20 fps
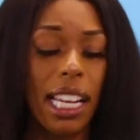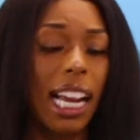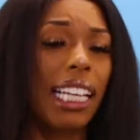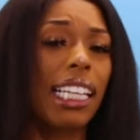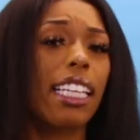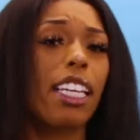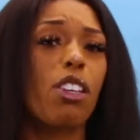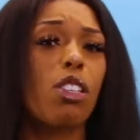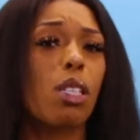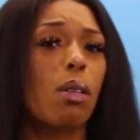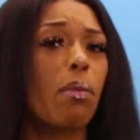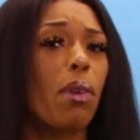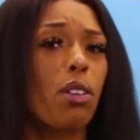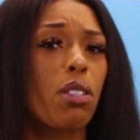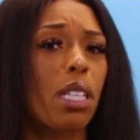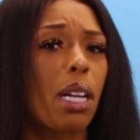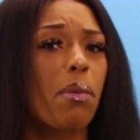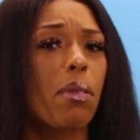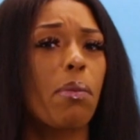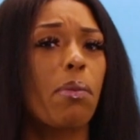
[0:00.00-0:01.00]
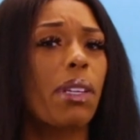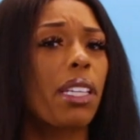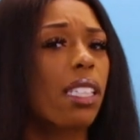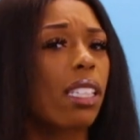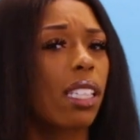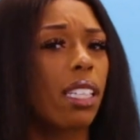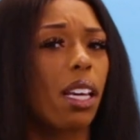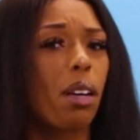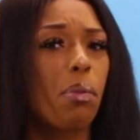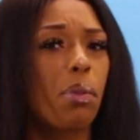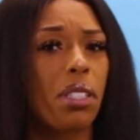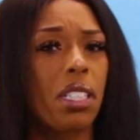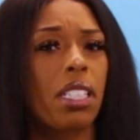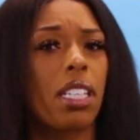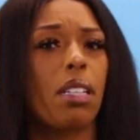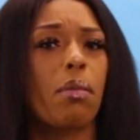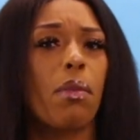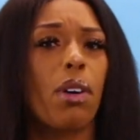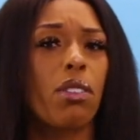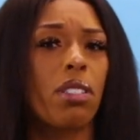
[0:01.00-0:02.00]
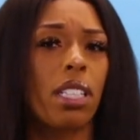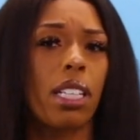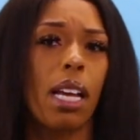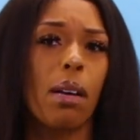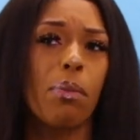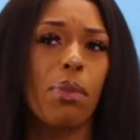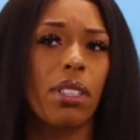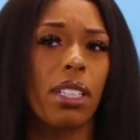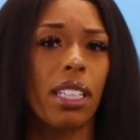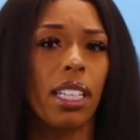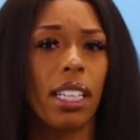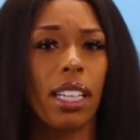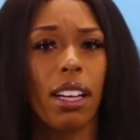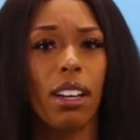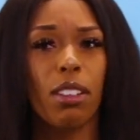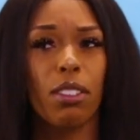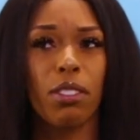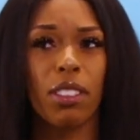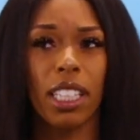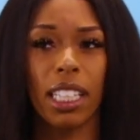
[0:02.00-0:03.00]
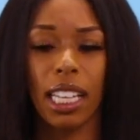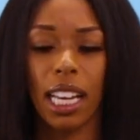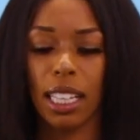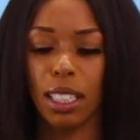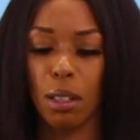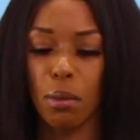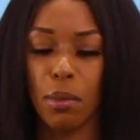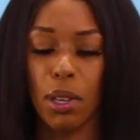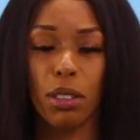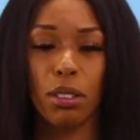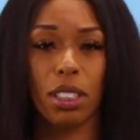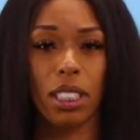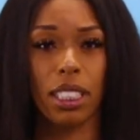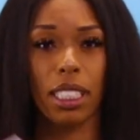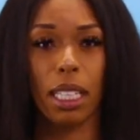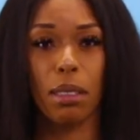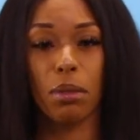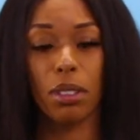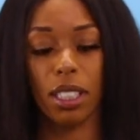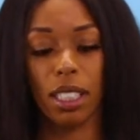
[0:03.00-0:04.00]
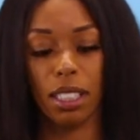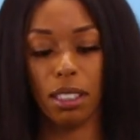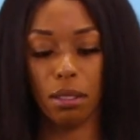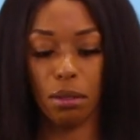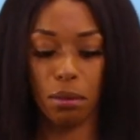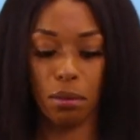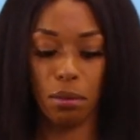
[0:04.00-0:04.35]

And I could get some motion. I'm the big CEO, put shit in motion. I put a nigga on if he ain't got no motion type shit.